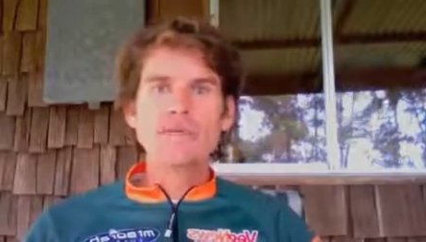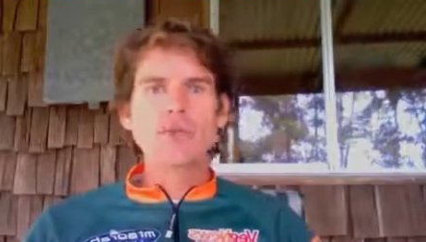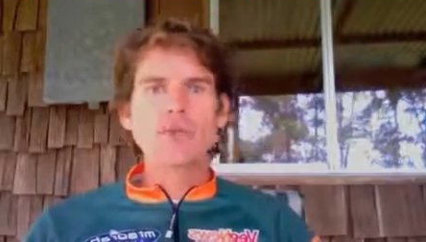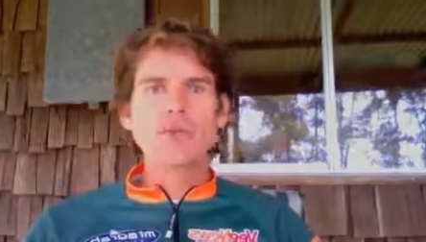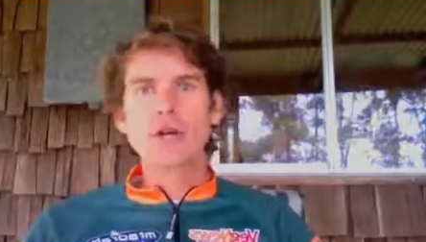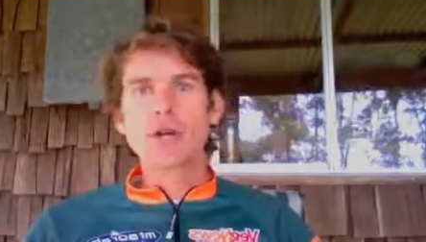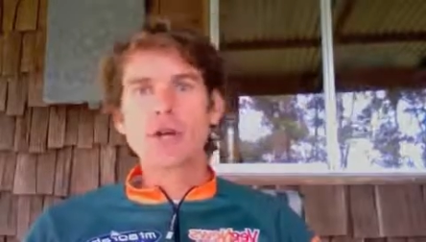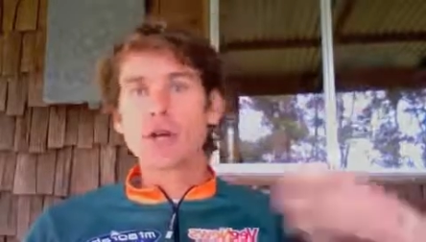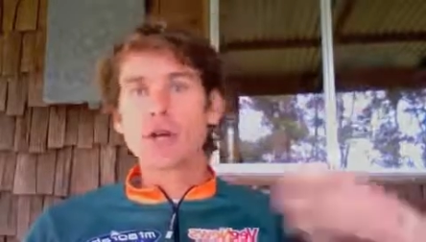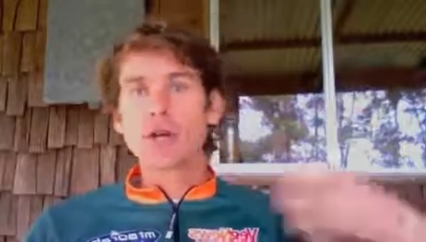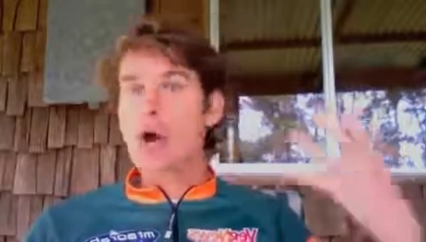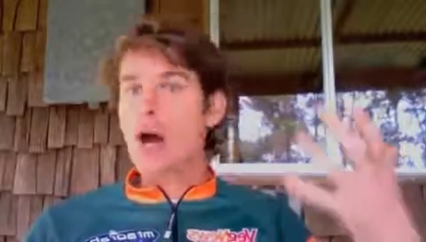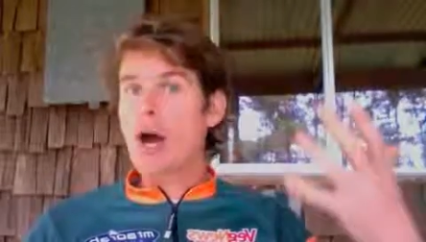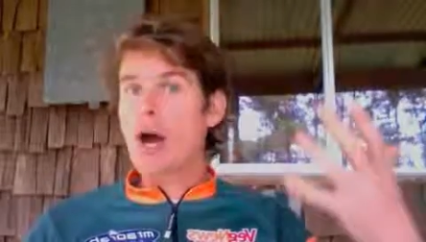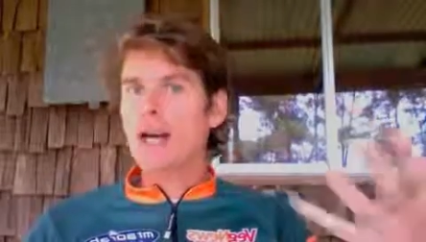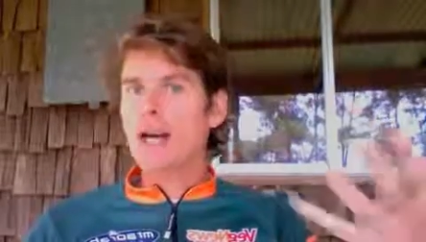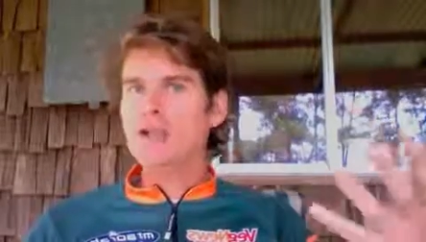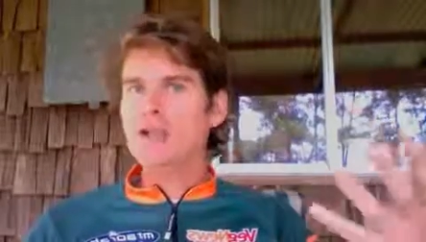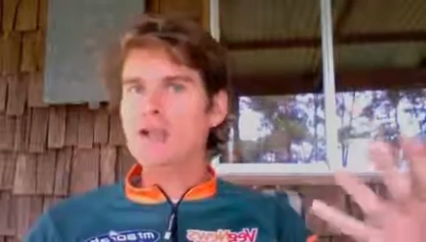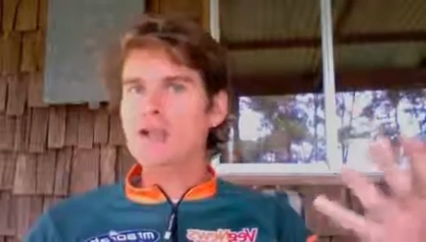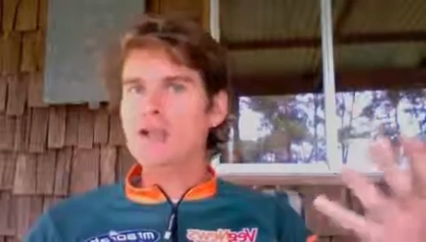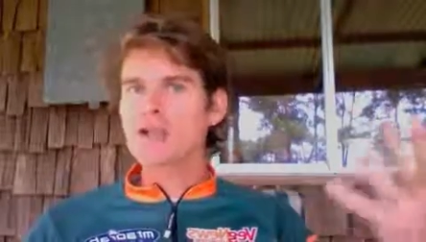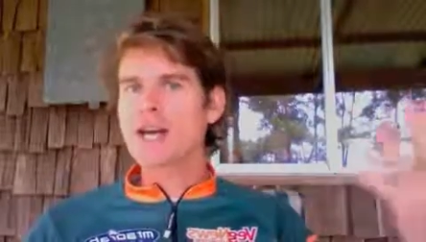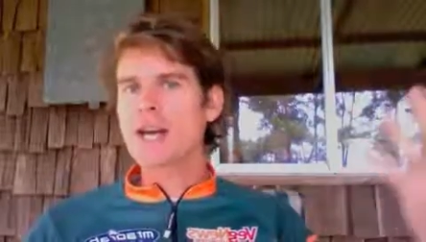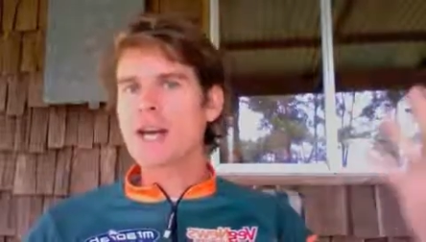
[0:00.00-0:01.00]
So your
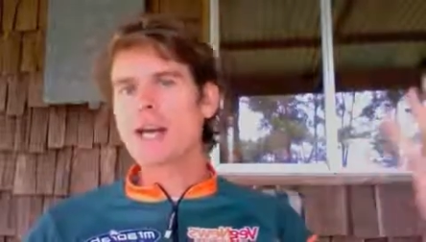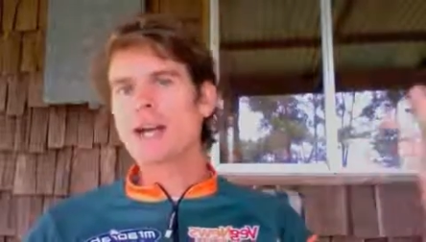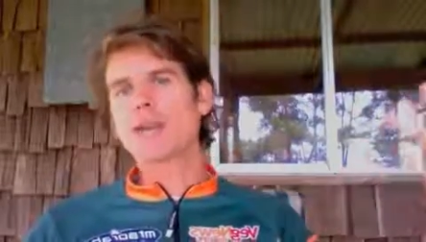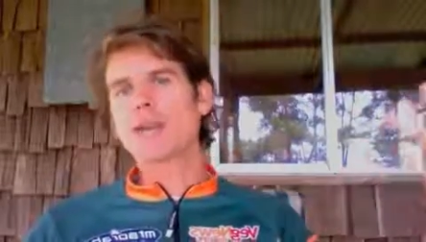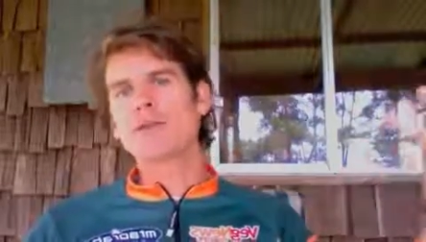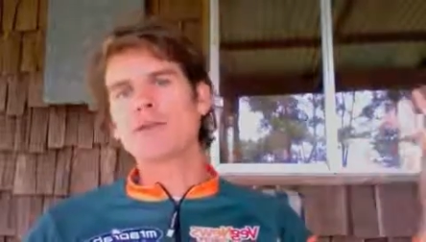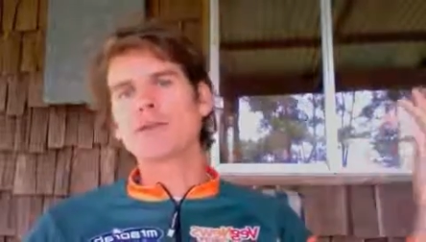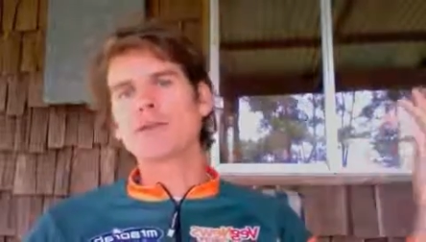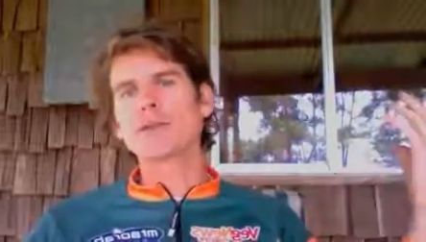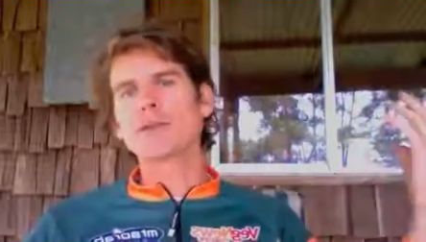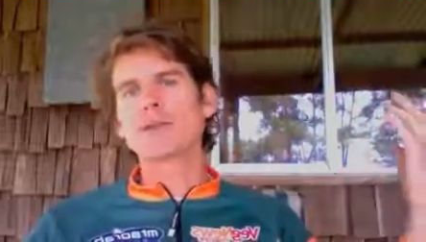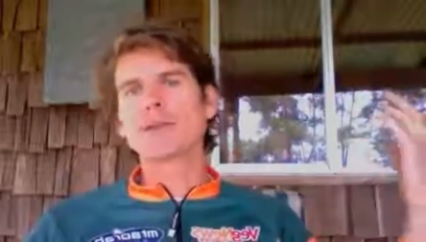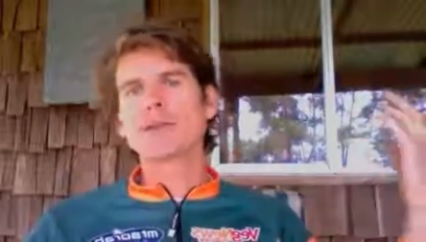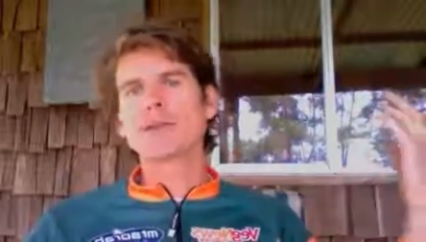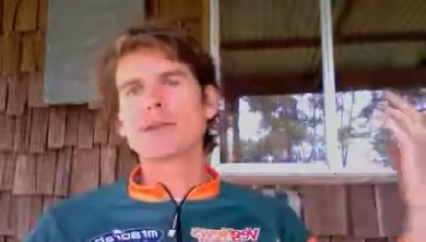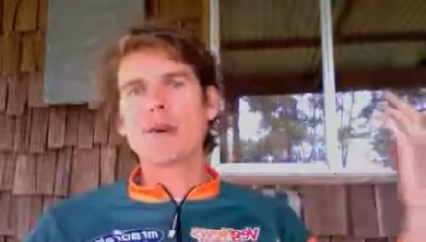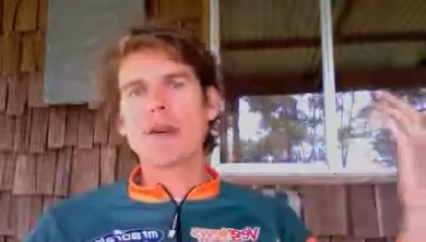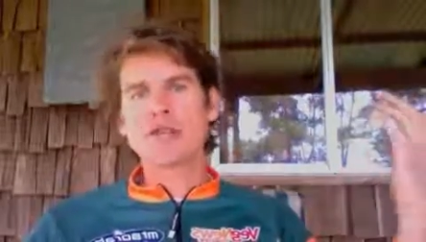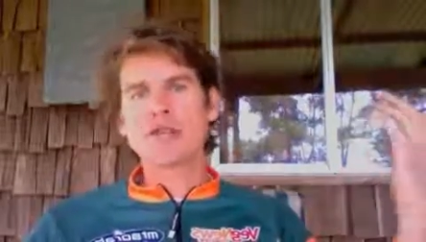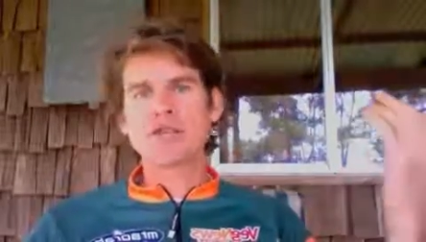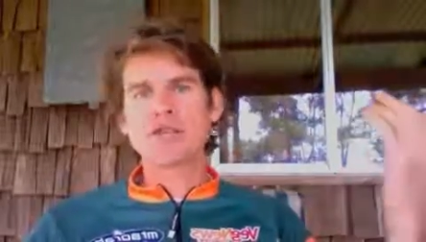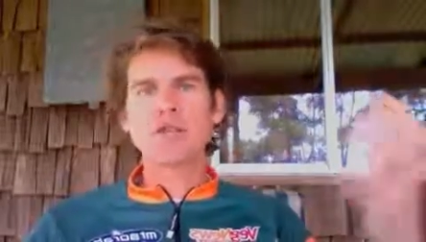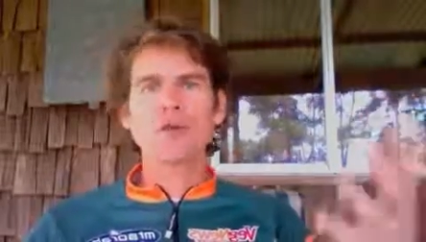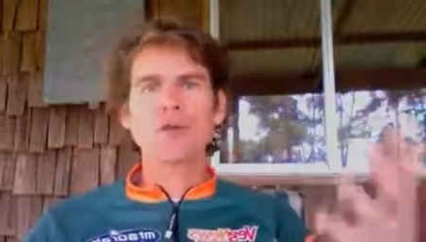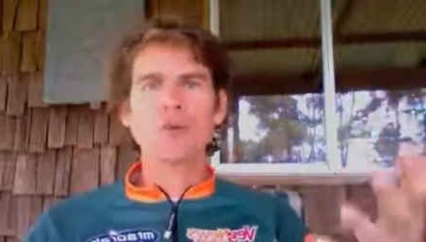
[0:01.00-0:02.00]
glycogen tanks are
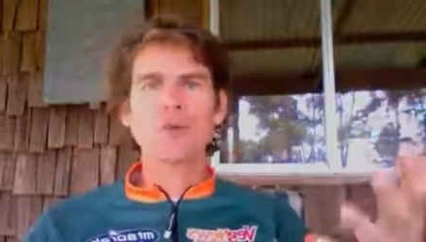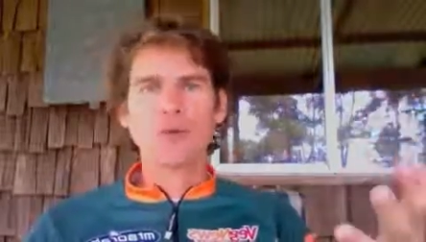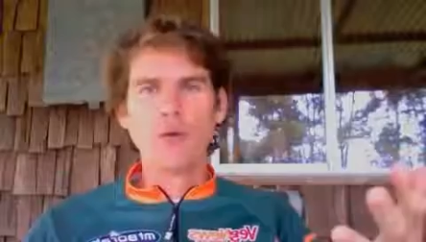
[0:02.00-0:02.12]
actually